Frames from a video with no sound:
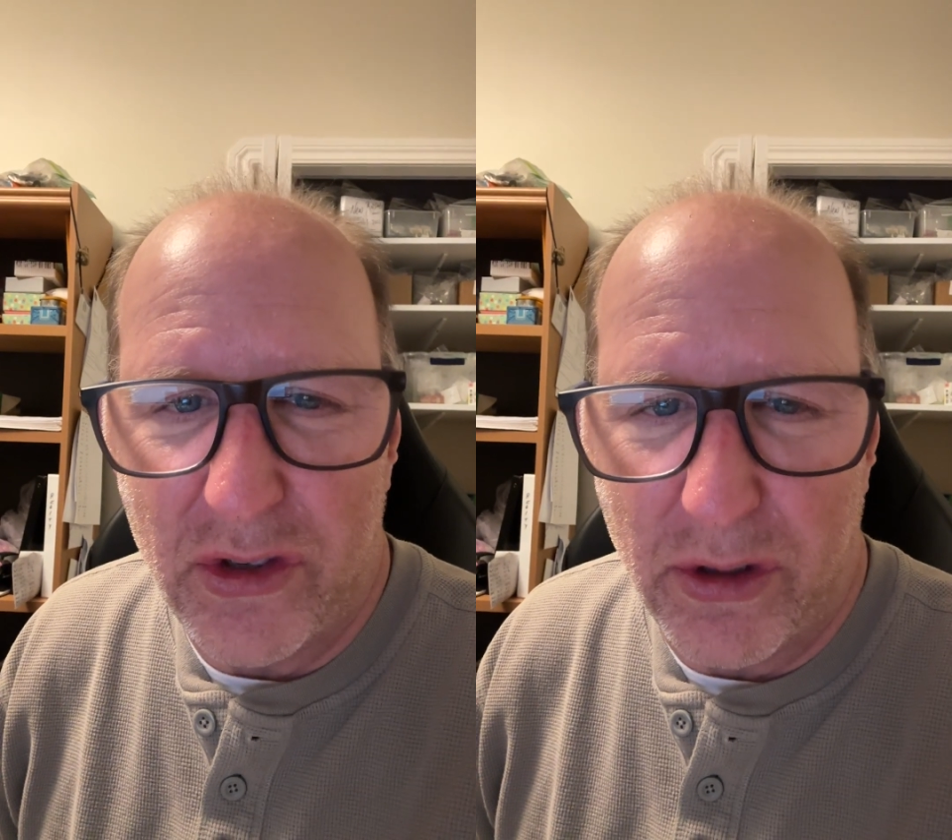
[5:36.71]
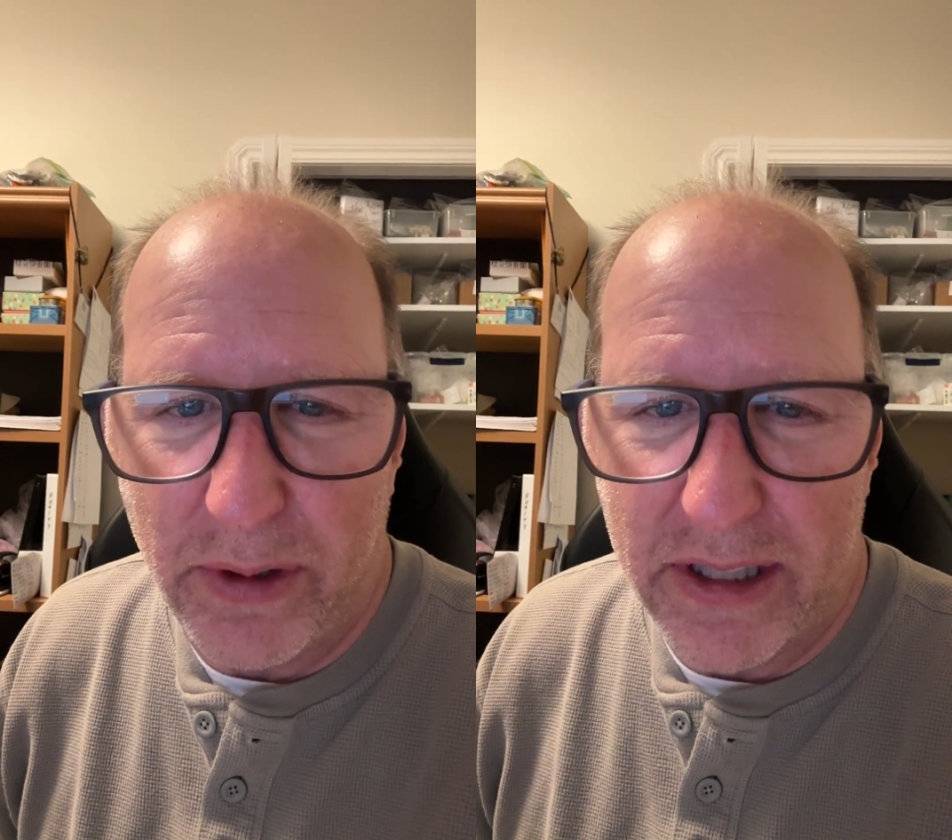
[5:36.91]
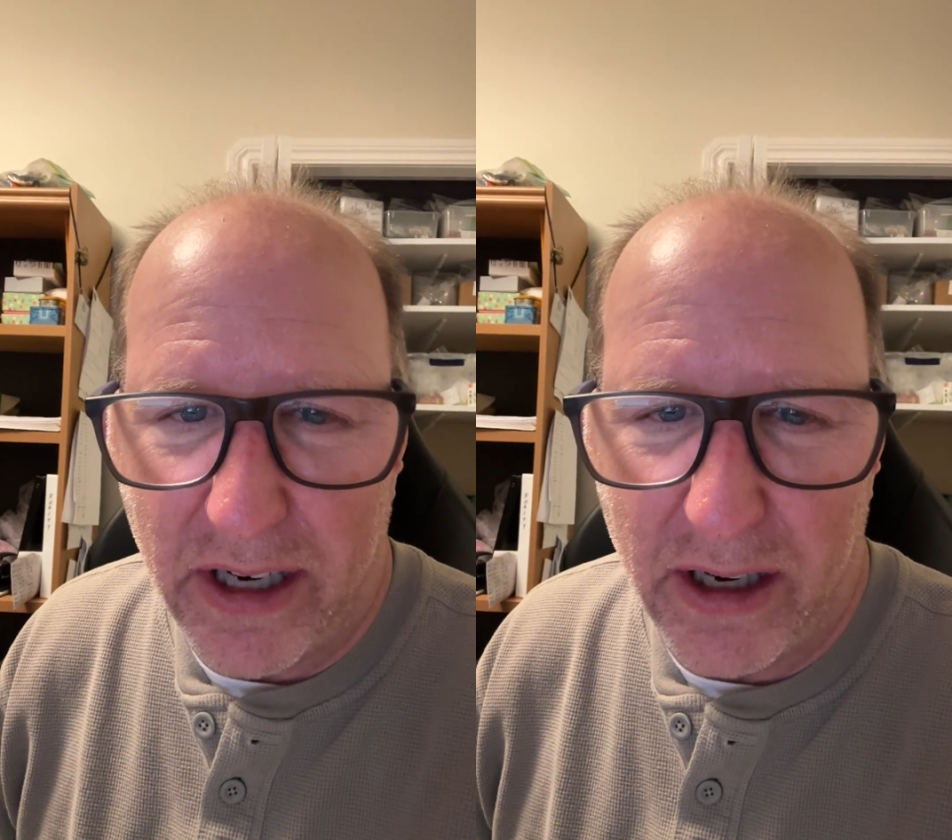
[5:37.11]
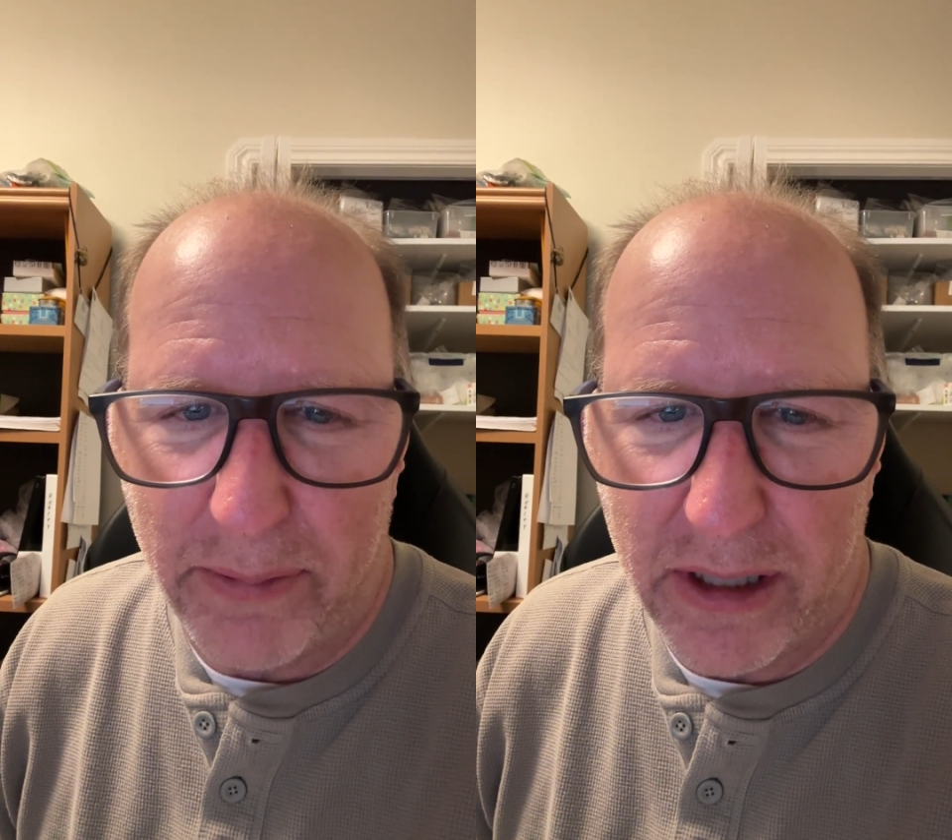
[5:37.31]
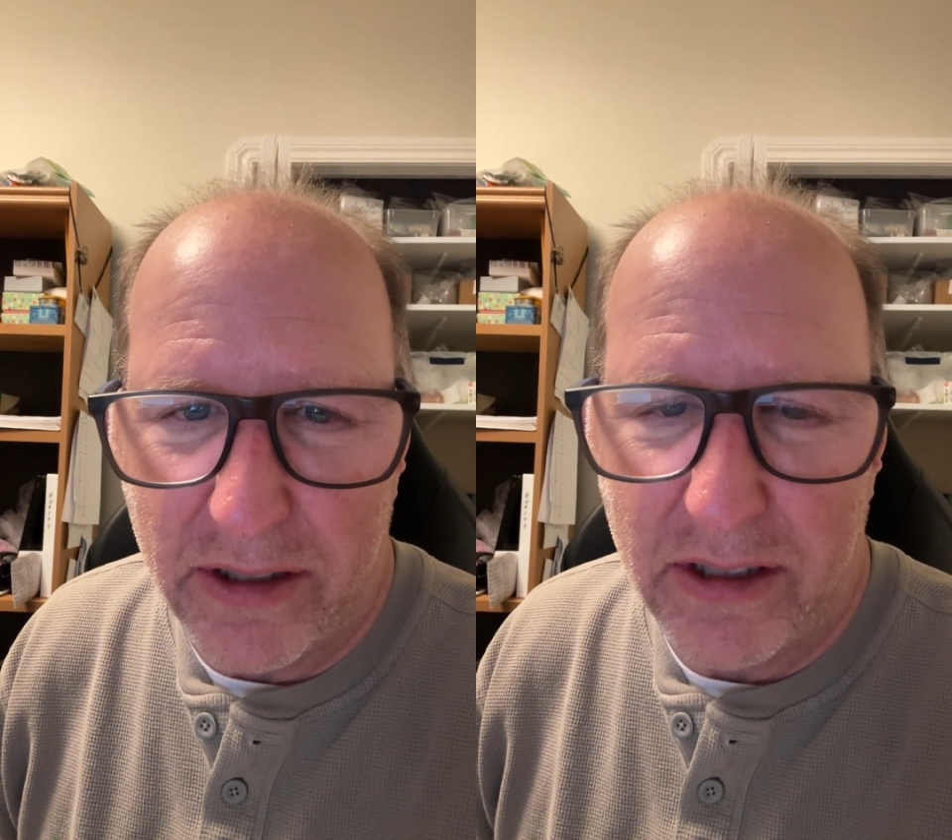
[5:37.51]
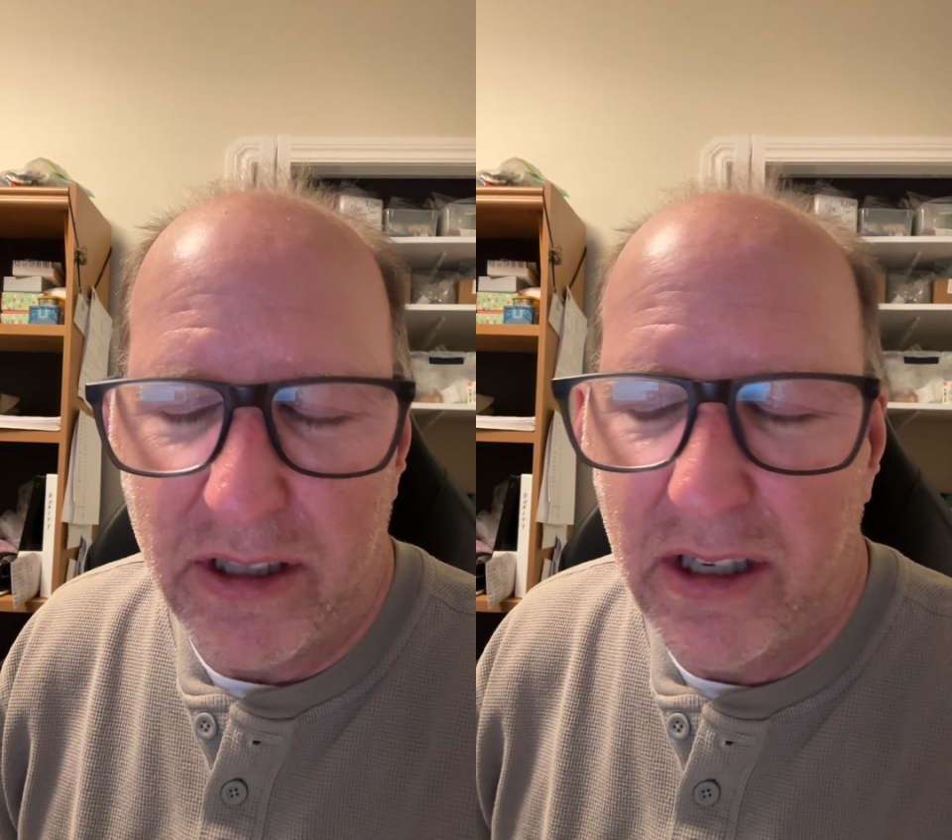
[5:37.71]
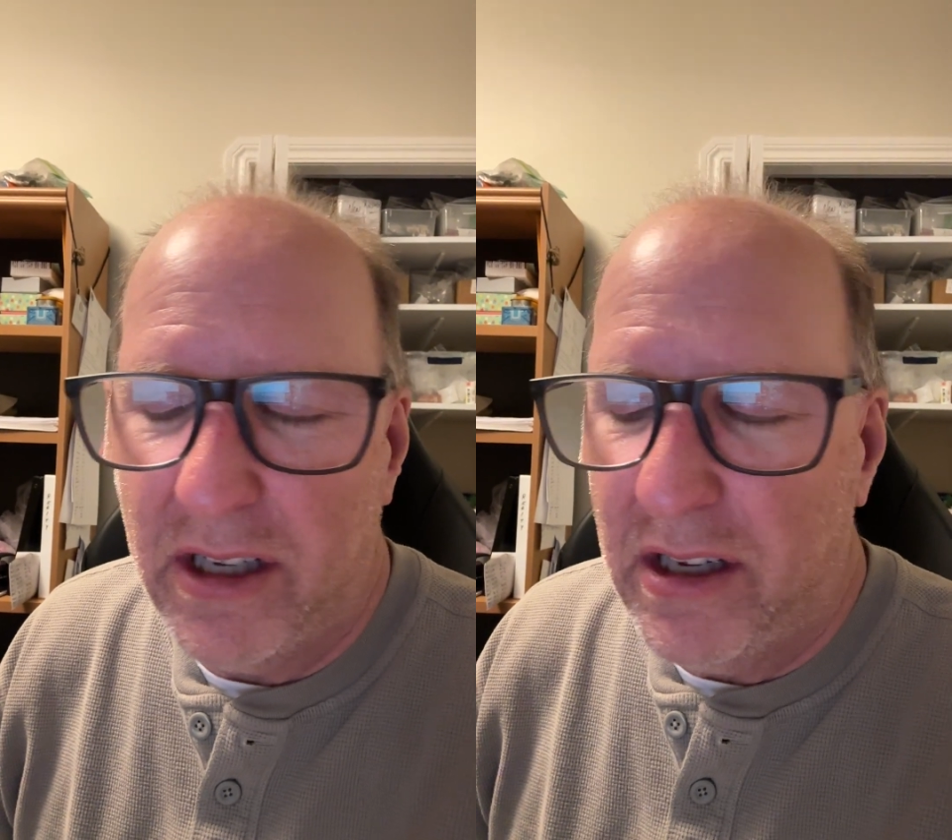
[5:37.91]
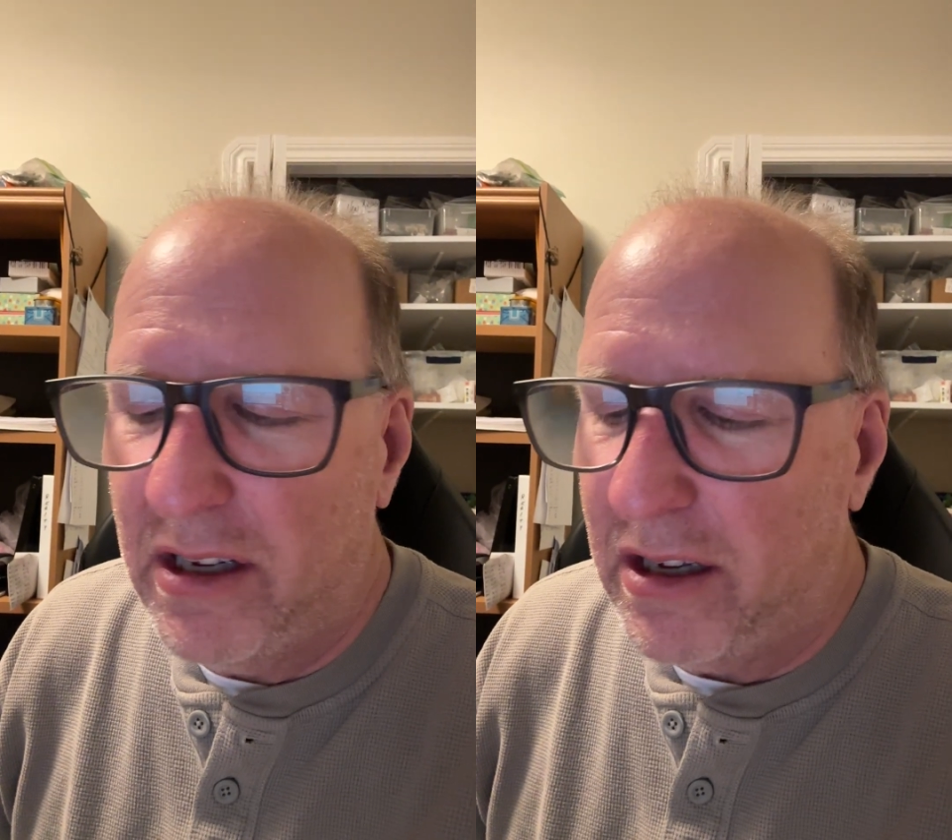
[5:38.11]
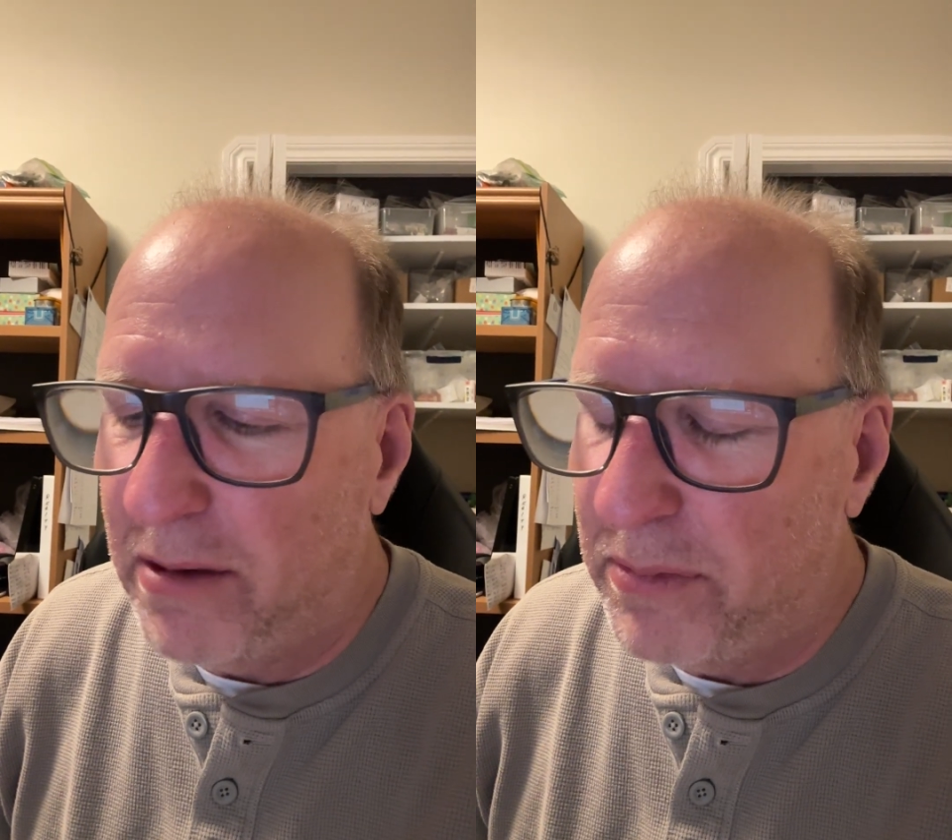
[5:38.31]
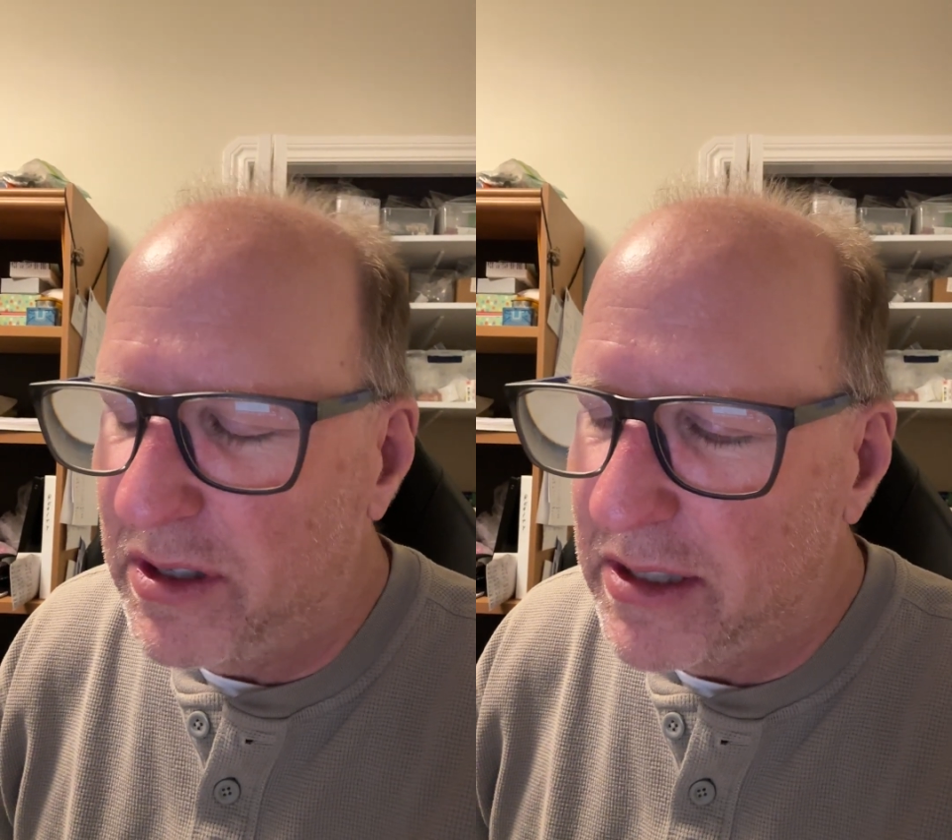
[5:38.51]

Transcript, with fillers: to retirement. Um, he's